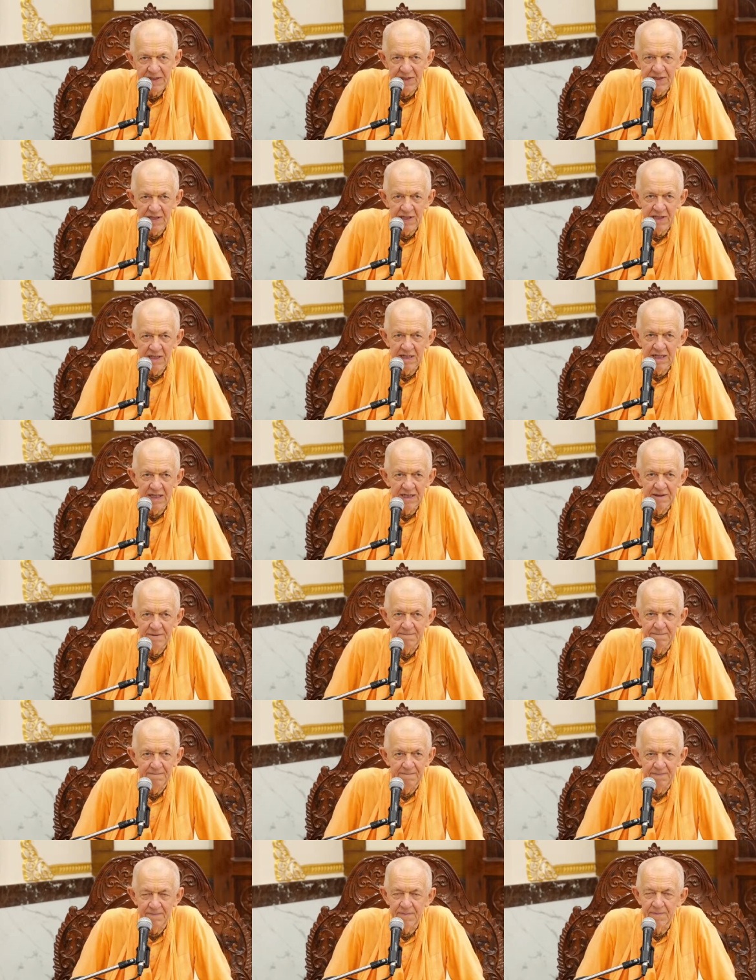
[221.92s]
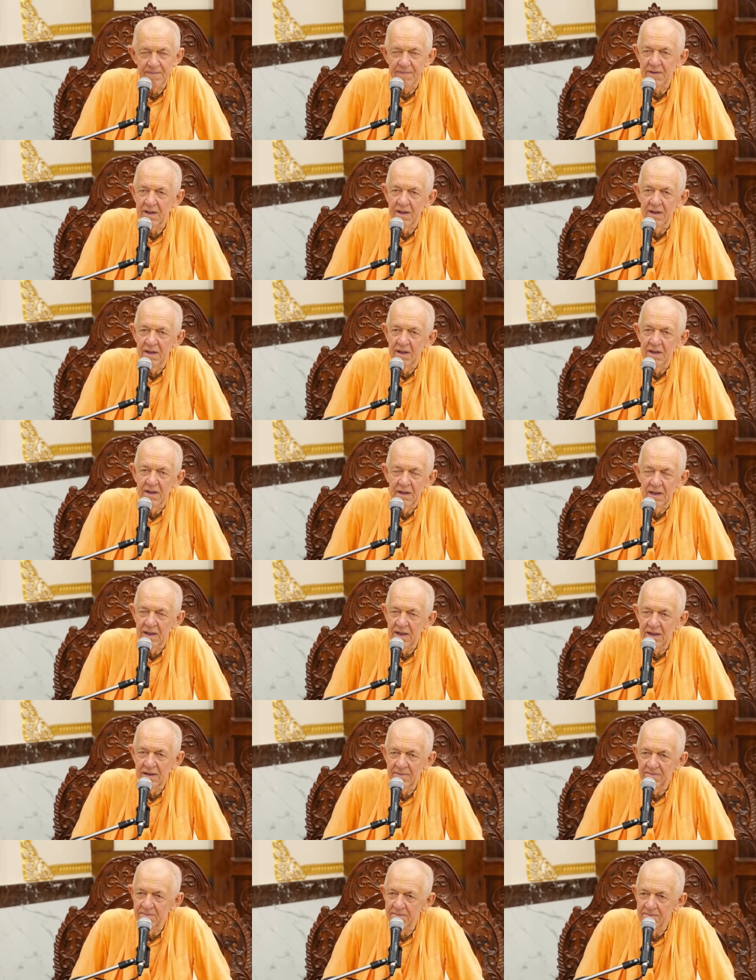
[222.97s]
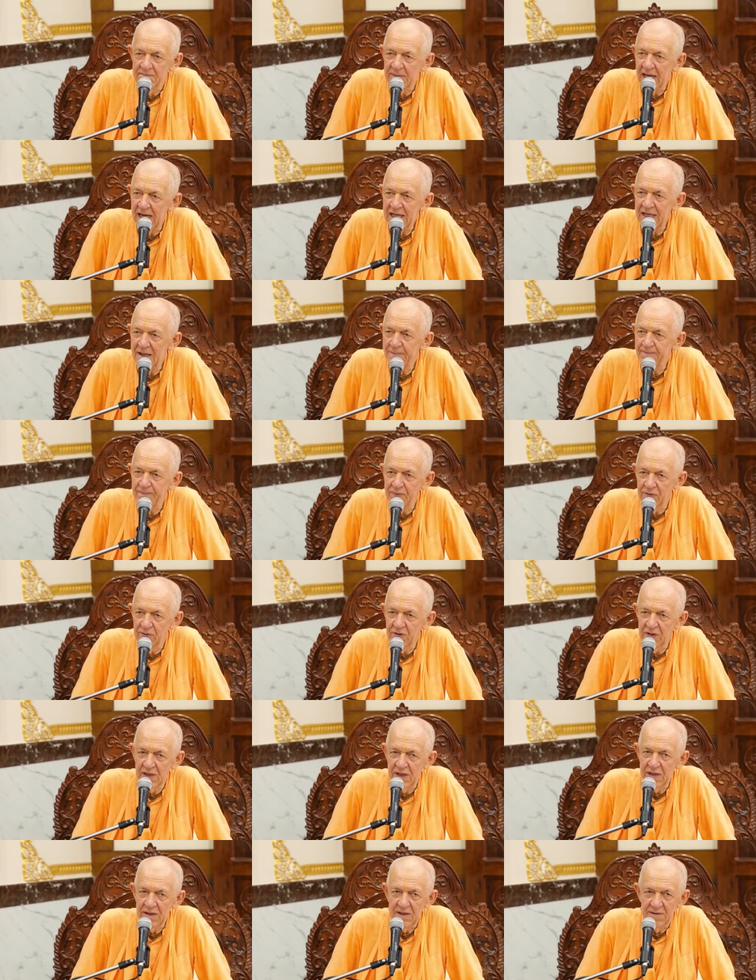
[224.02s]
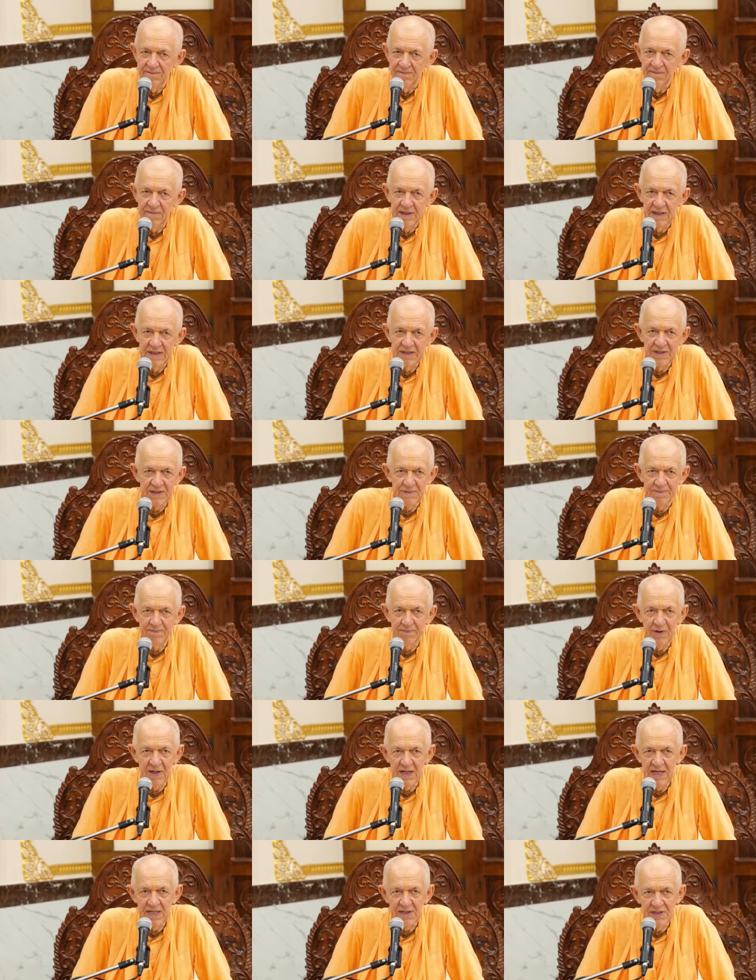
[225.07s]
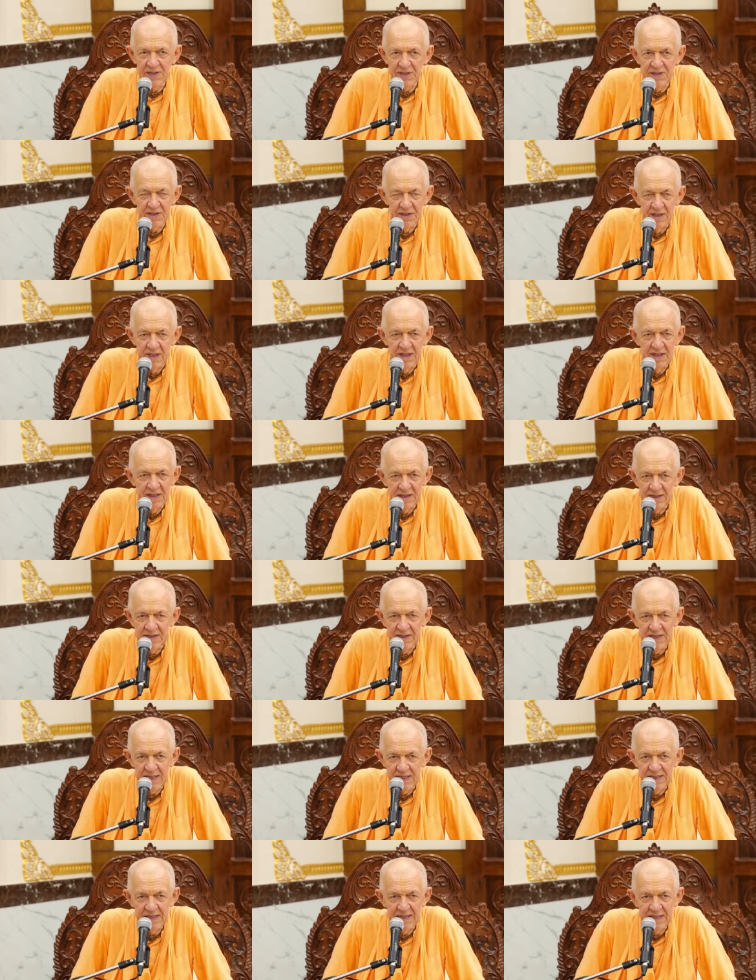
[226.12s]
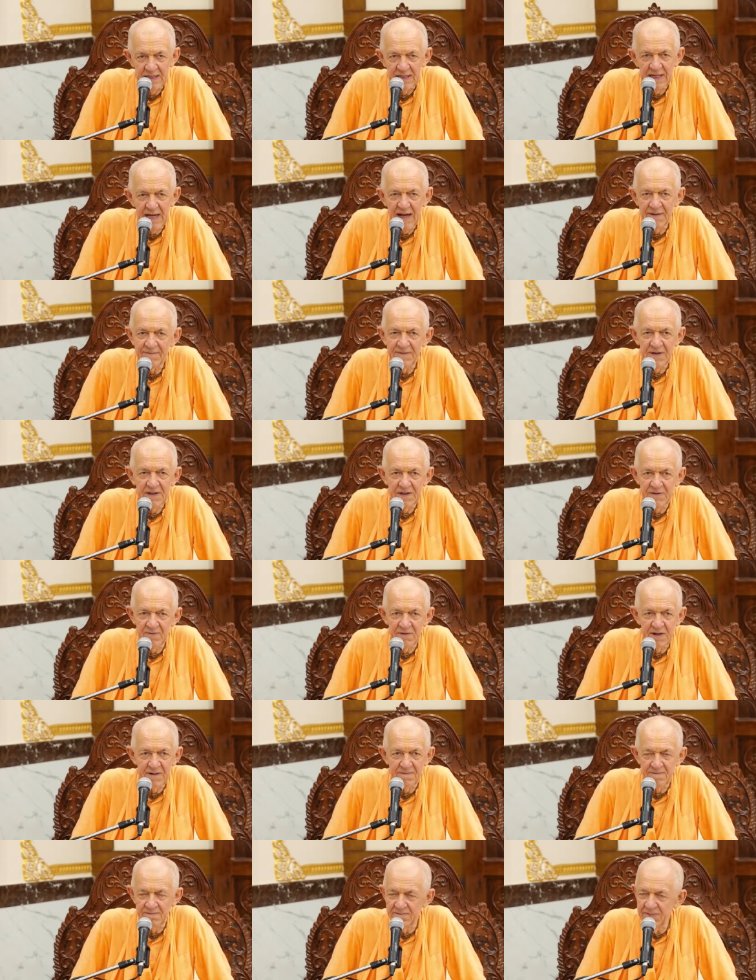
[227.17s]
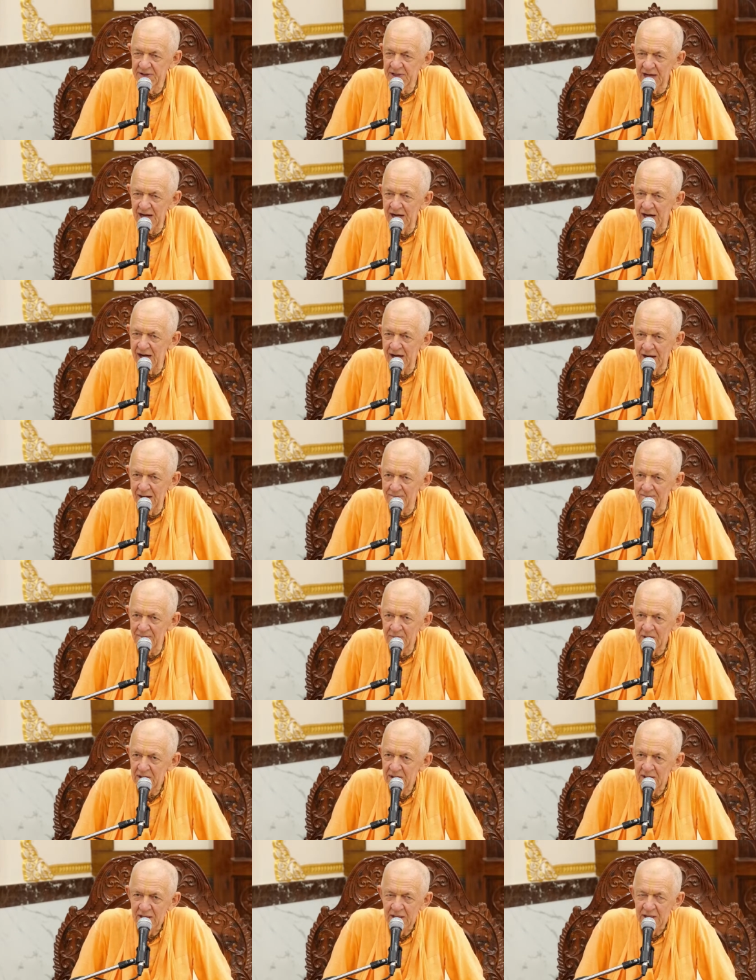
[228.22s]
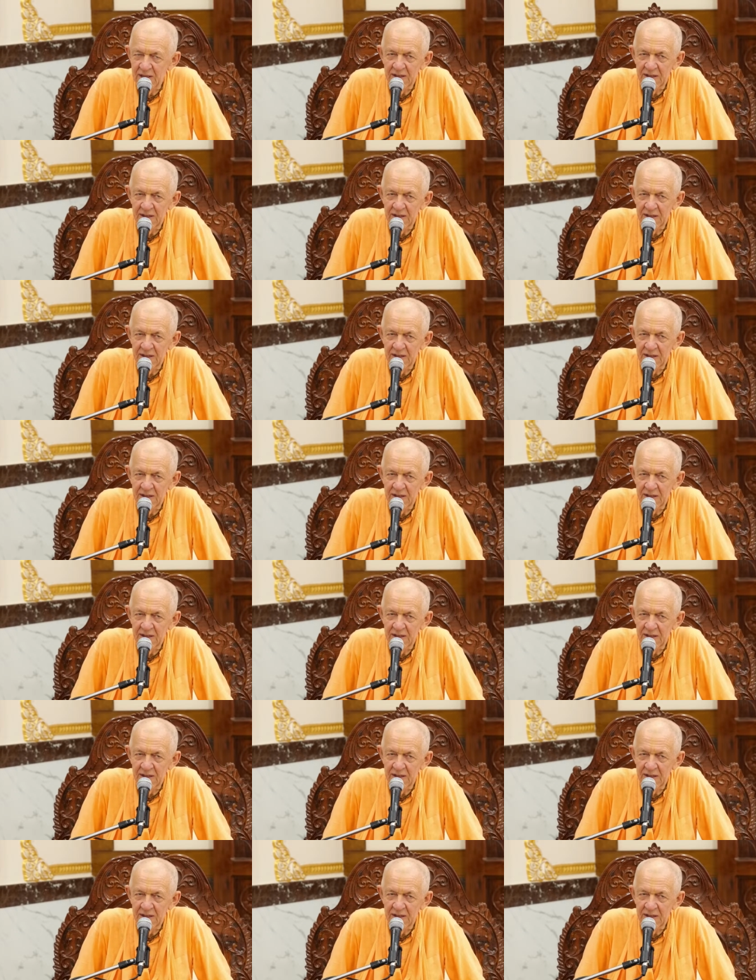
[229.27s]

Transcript: Actually, Mayapur is a place, it said Navadvip Dham,